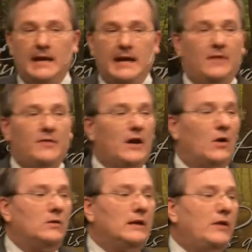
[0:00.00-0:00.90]
and the
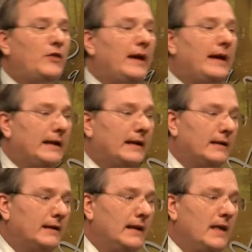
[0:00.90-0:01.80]
only thing
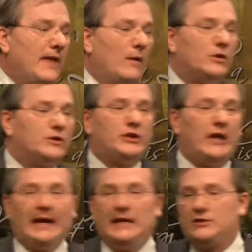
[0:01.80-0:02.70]
that will
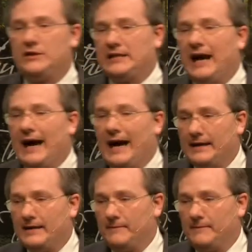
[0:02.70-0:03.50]
change the tide